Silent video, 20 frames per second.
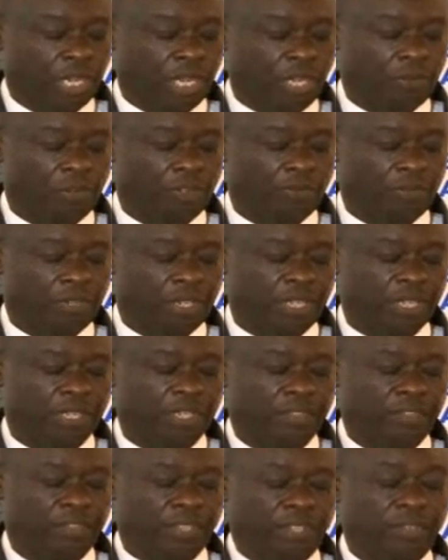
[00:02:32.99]
However,
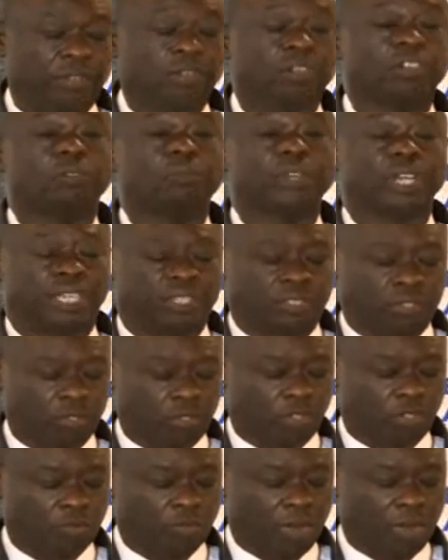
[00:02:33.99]
the economy has
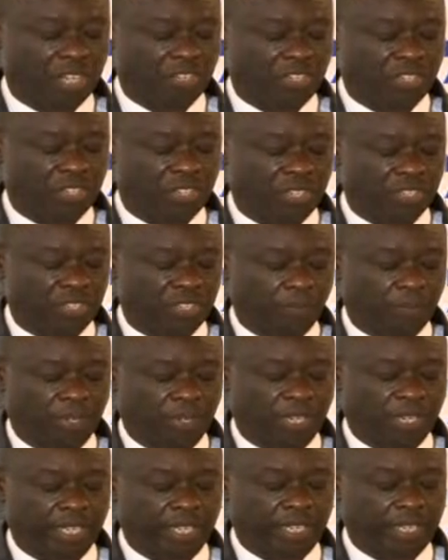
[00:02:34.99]
not matched the
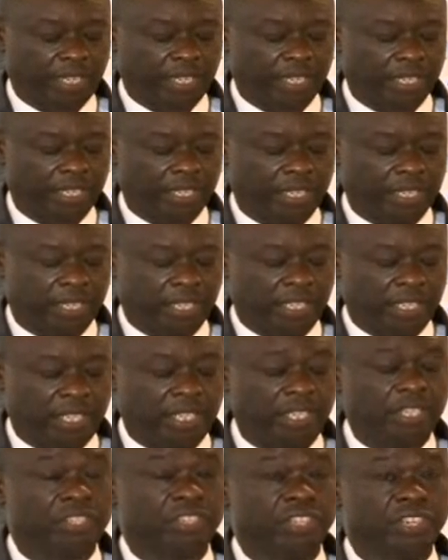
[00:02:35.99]
supply
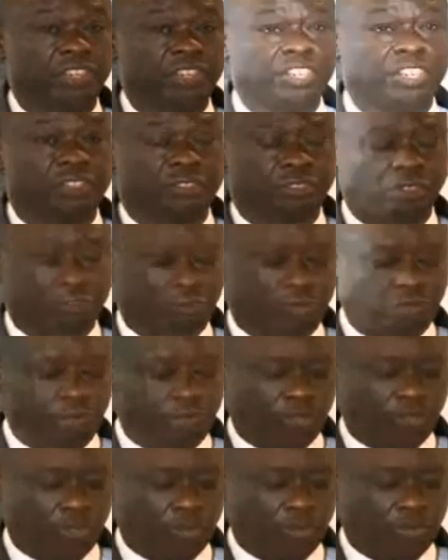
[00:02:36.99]
in generation of
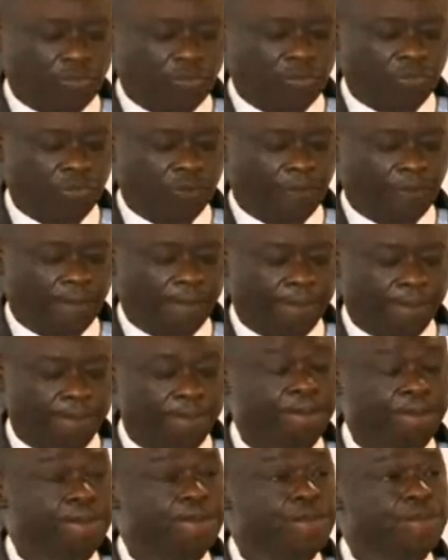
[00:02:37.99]
new jobs.
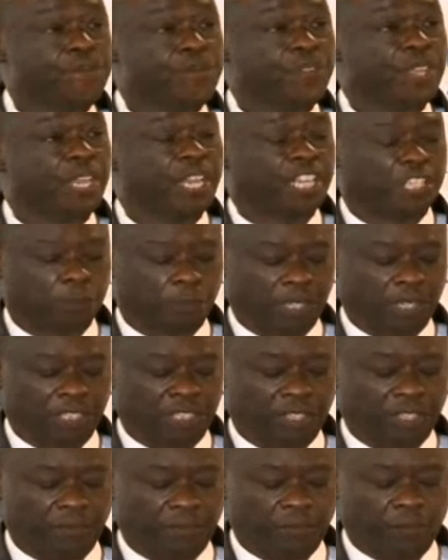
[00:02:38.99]

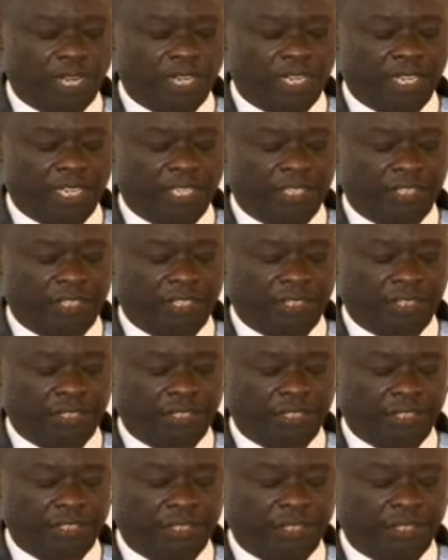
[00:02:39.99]
Experts have warned
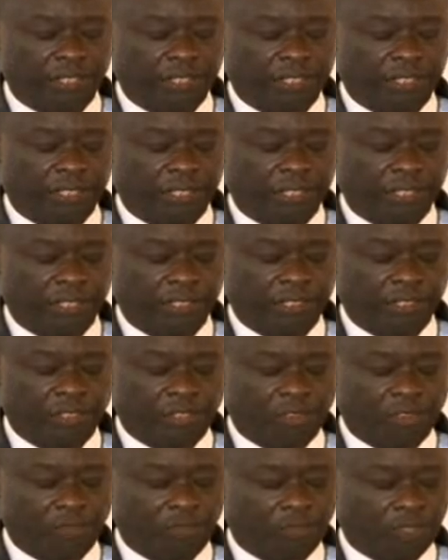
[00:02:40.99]
us
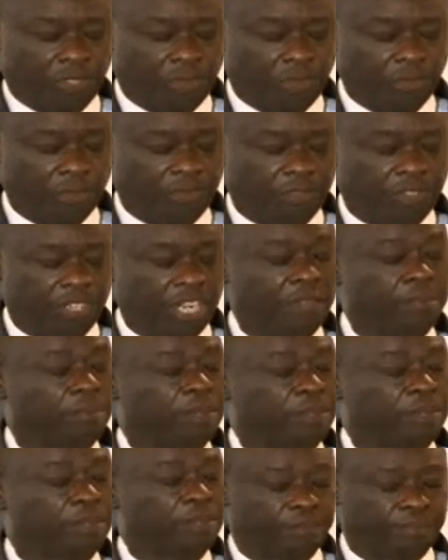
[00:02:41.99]
of the youth
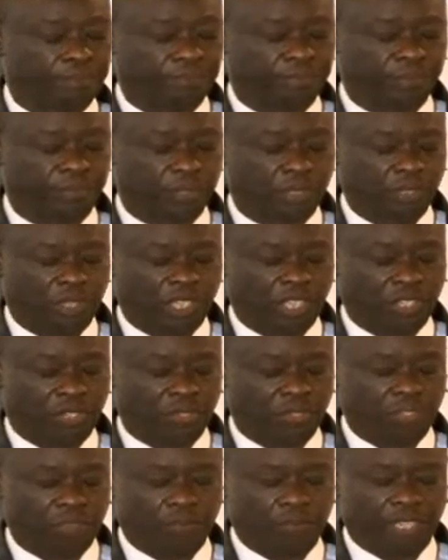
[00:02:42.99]
time bomb
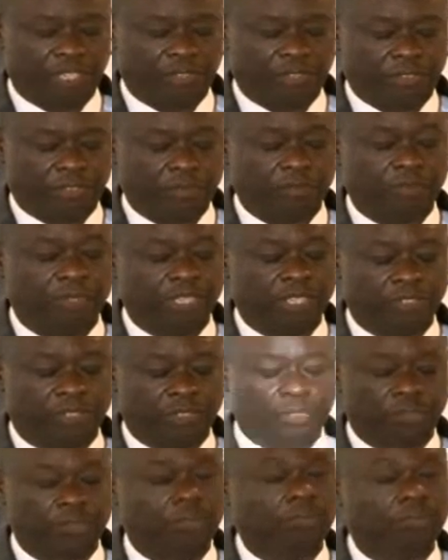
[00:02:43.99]
occasioned by the
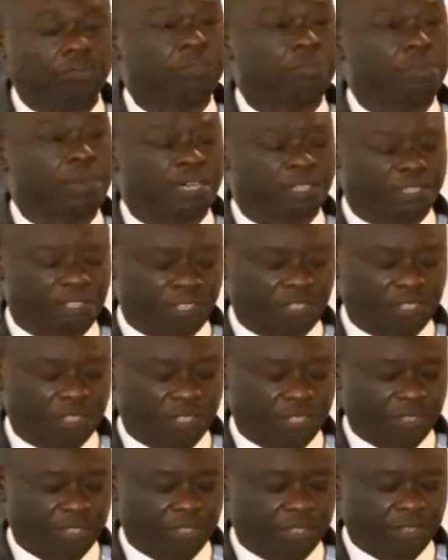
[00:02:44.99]
jobless youth
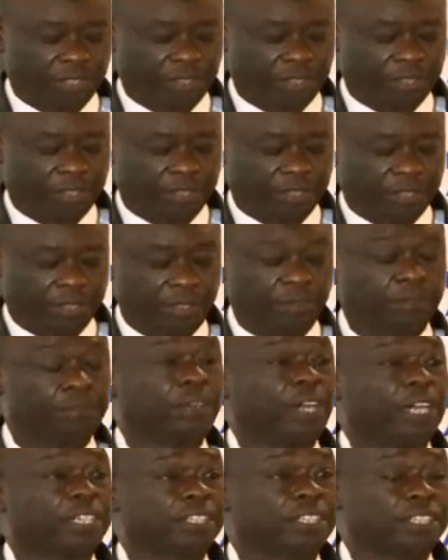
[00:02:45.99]
bulge. In
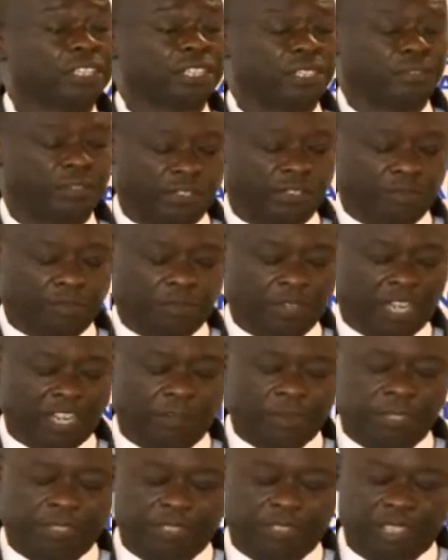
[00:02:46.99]
fact,
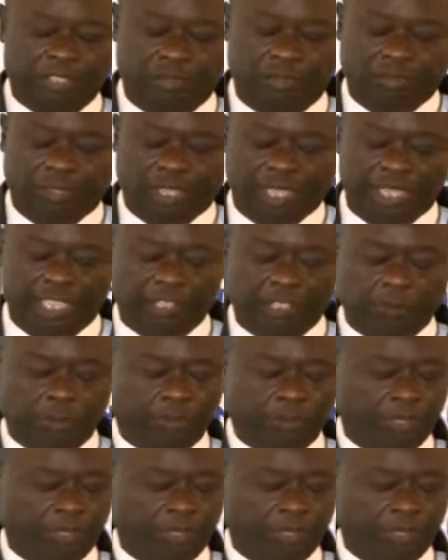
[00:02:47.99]
75% of Kenya's